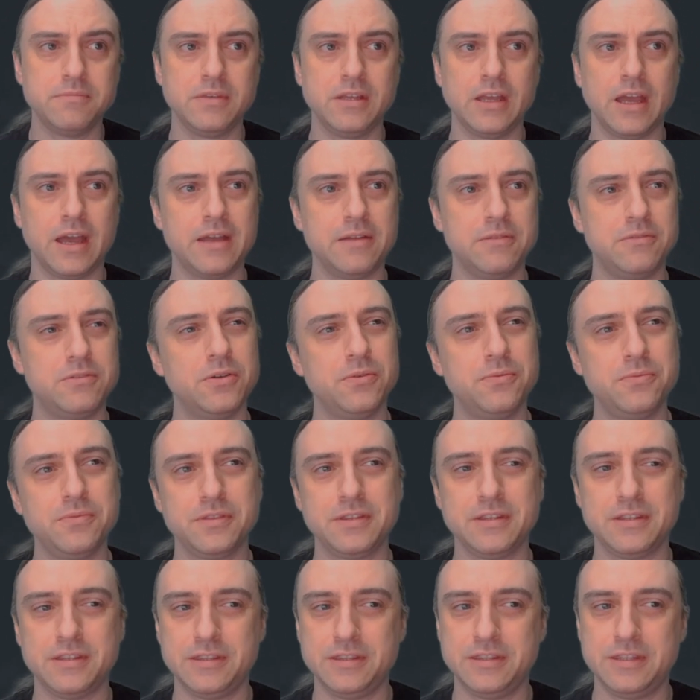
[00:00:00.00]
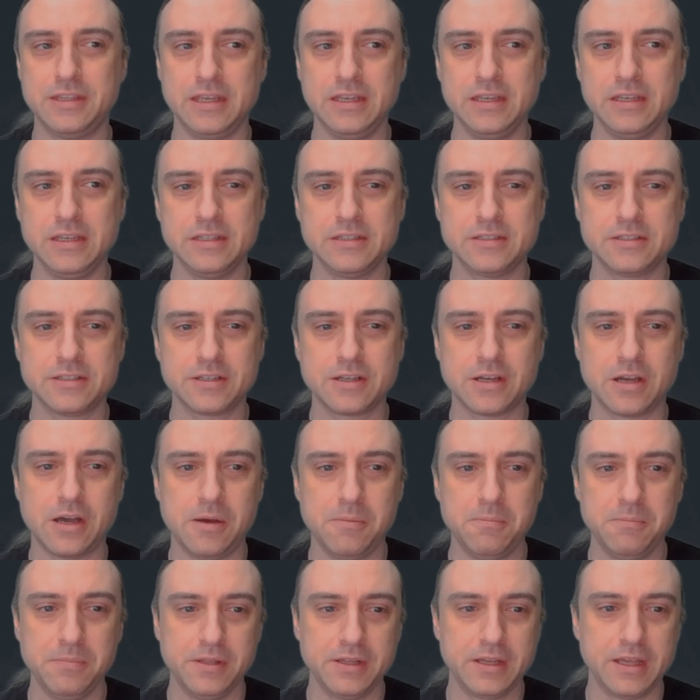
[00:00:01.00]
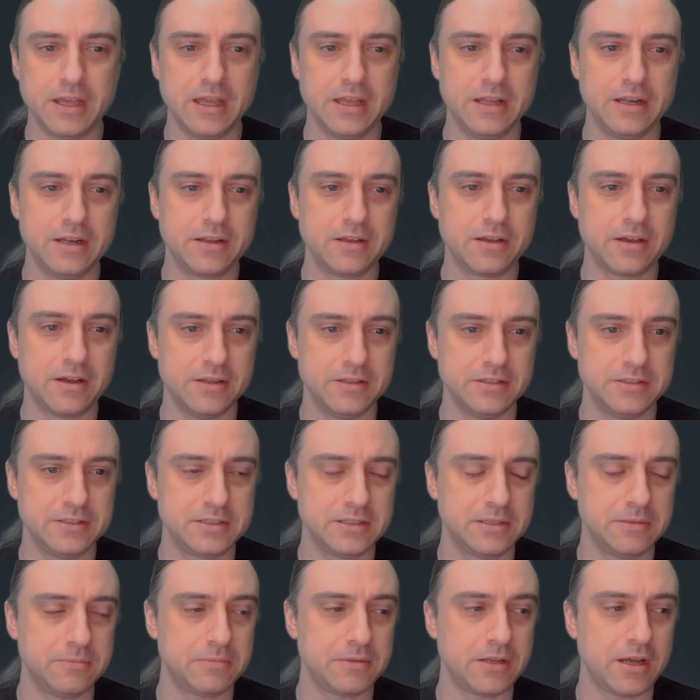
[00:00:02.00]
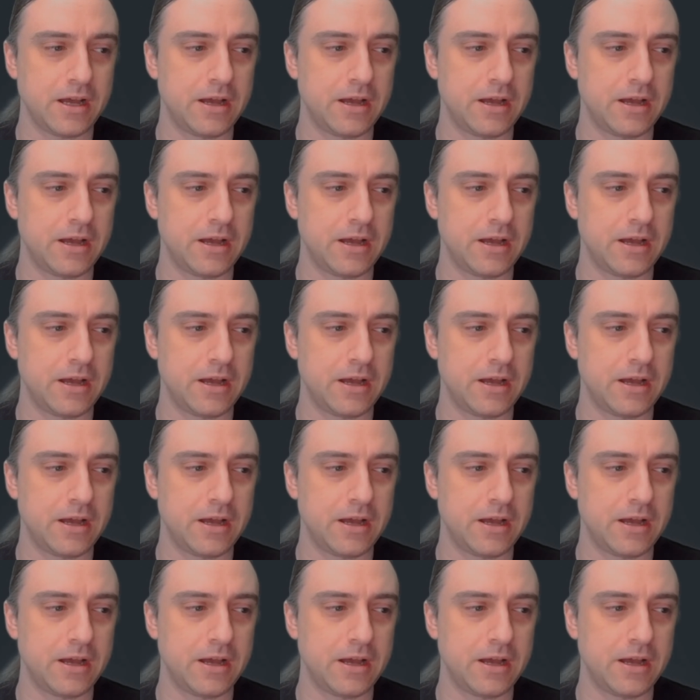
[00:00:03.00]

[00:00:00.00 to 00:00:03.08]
I don't think it's a complicated concept.